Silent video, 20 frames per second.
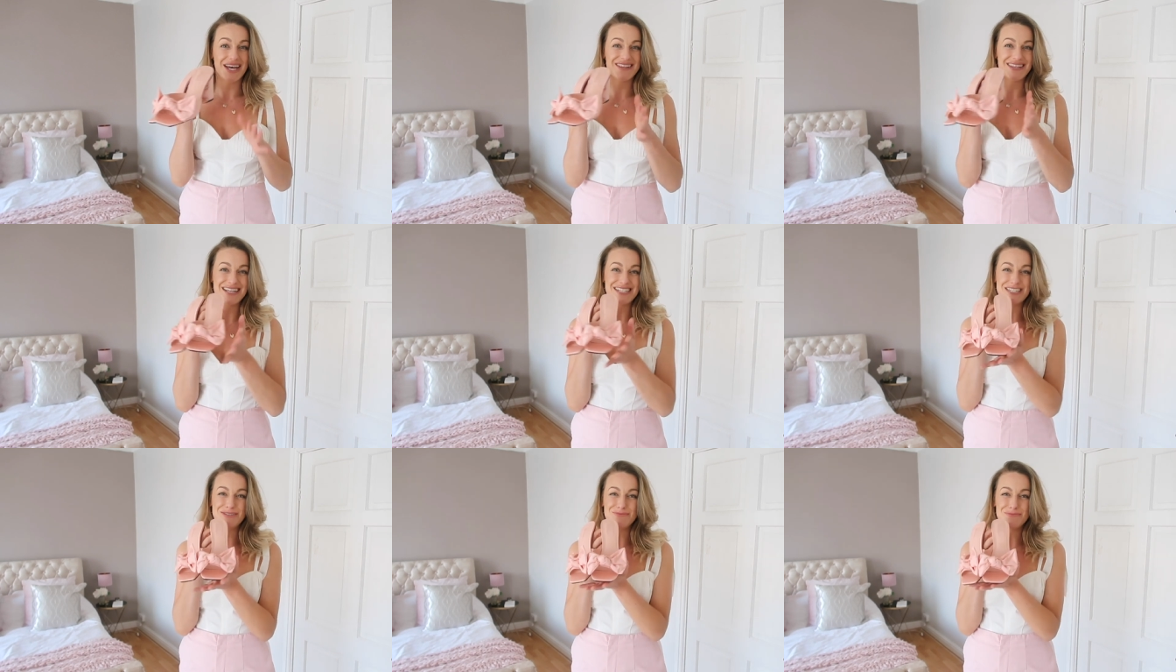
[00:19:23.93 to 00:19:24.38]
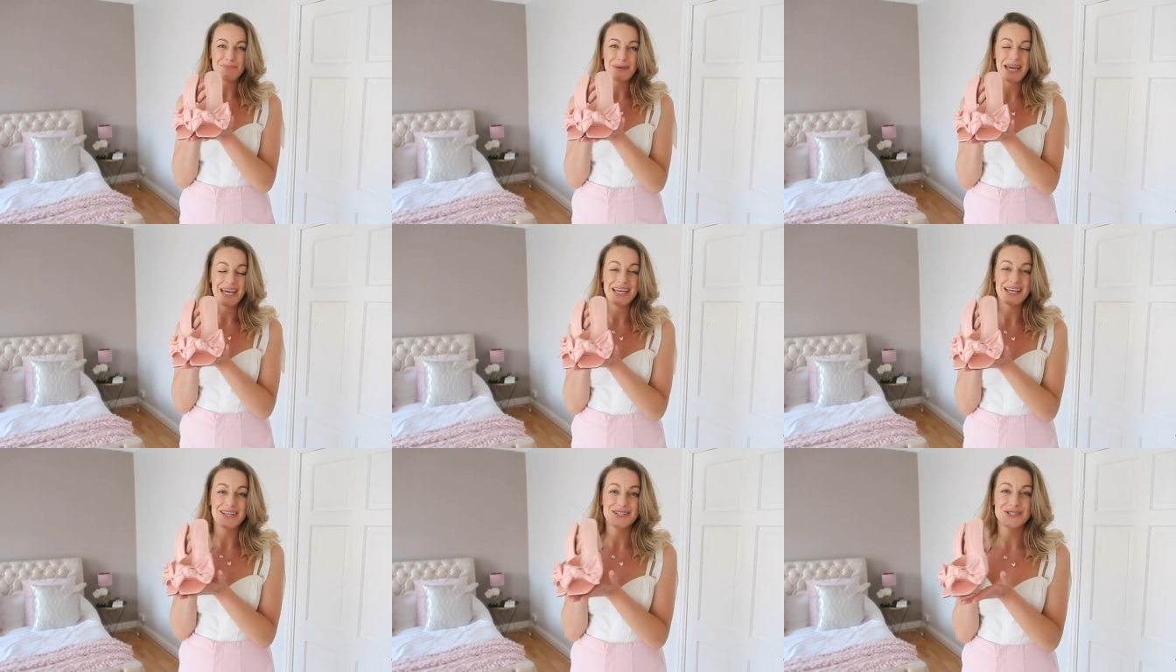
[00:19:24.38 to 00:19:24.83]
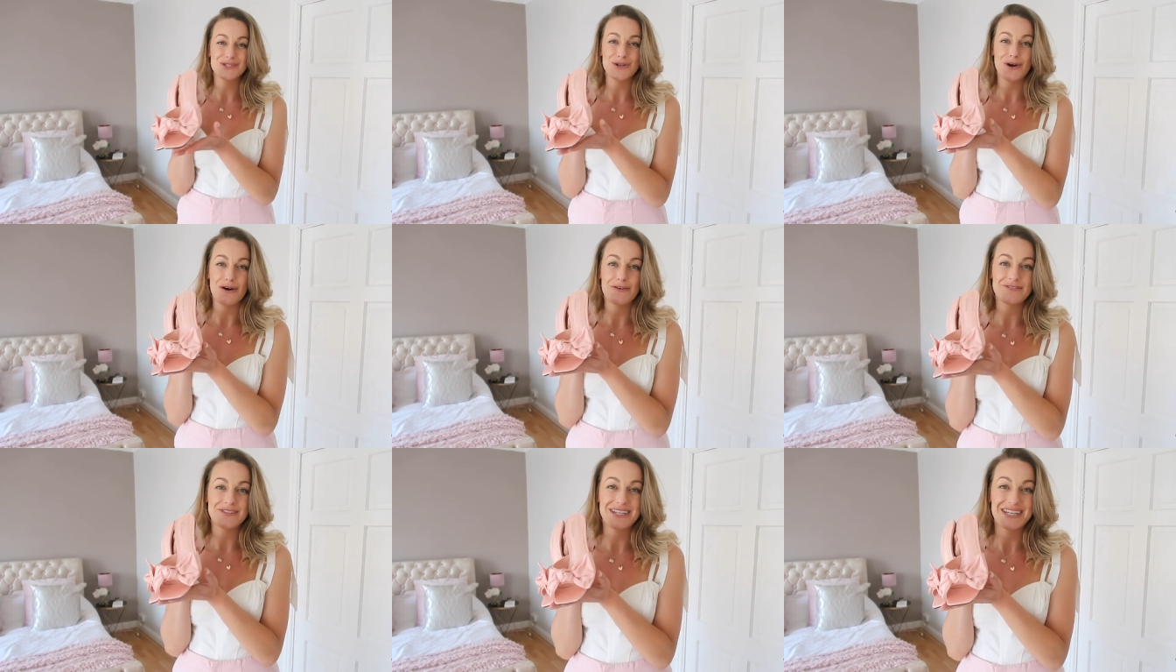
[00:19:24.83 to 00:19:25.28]
and then some pink
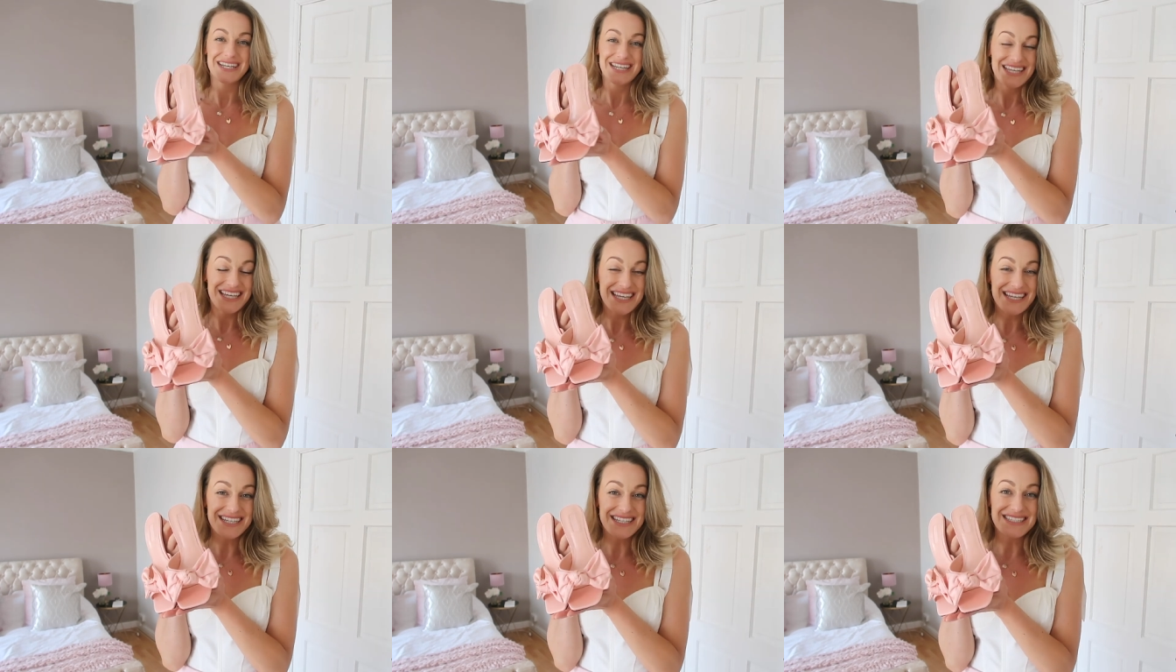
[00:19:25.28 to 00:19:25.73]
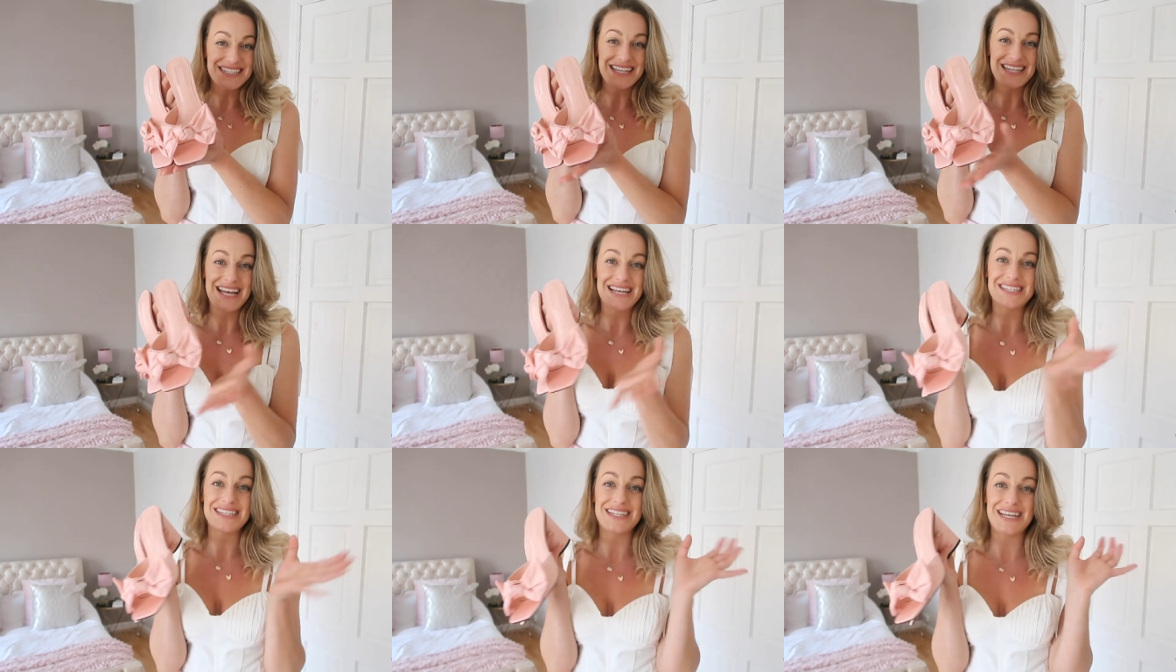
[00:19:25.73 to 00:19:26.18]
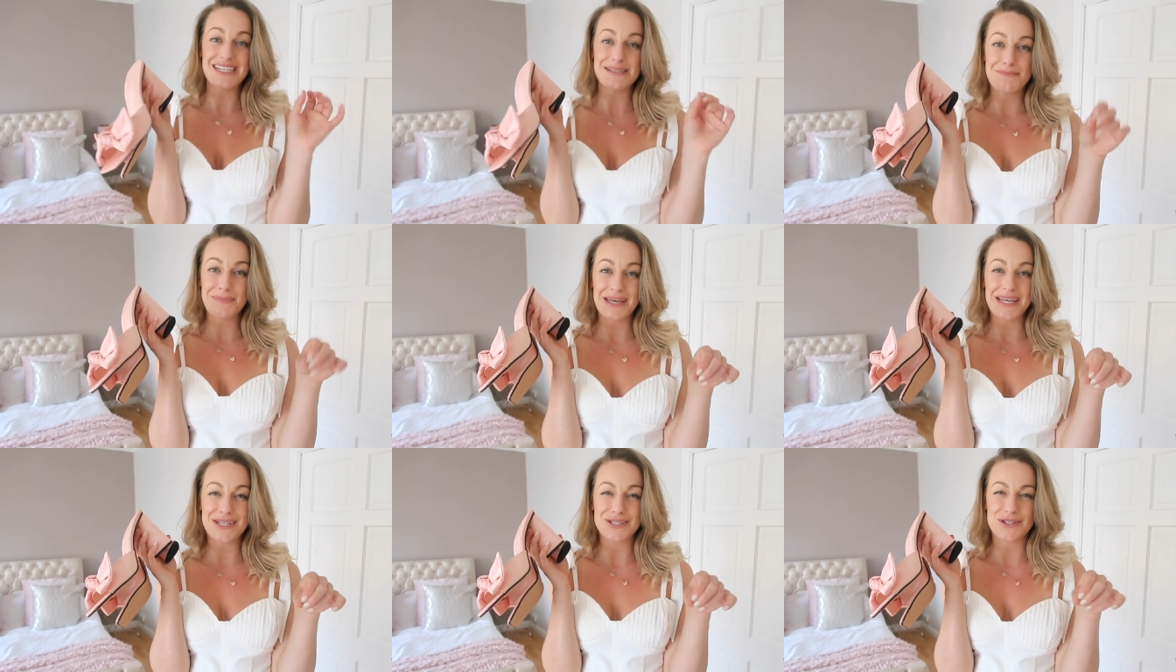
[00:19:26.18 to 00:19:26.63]
soft heels like this. A nice
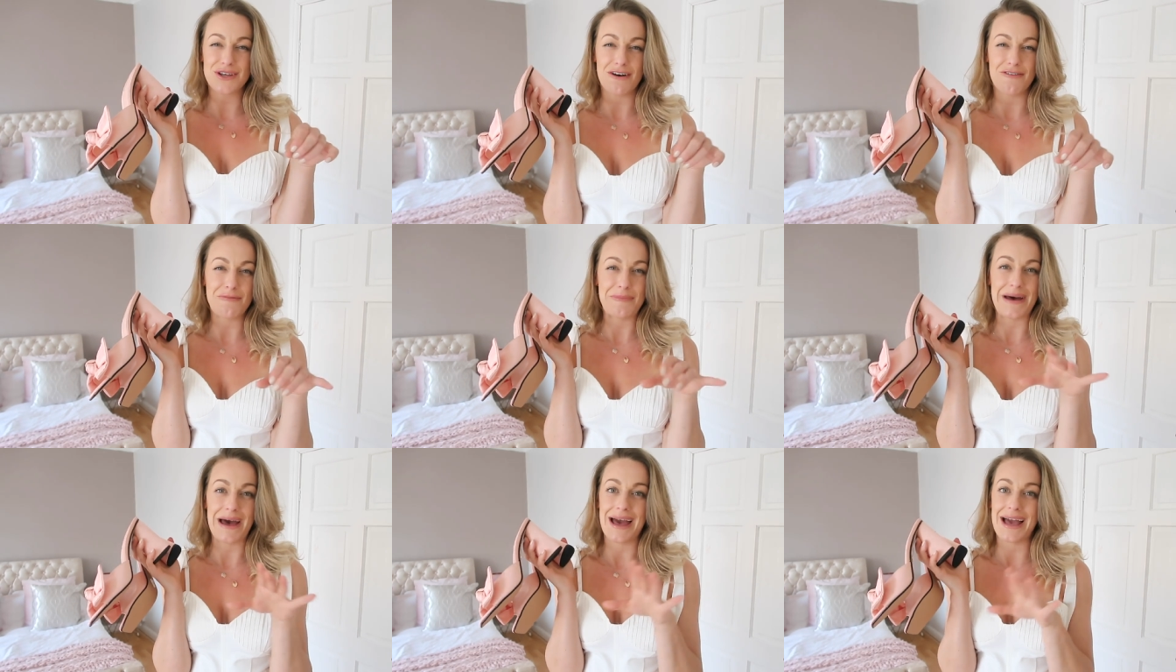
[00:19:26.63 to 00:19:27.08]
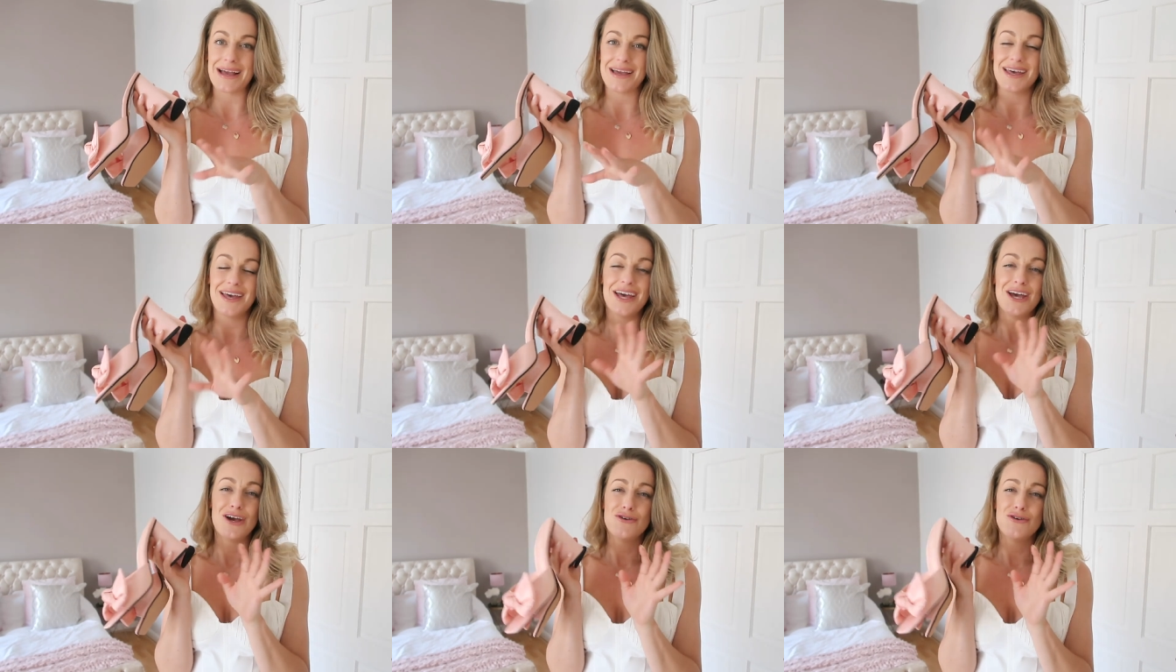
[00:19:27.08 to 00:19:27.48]
pink soft bag.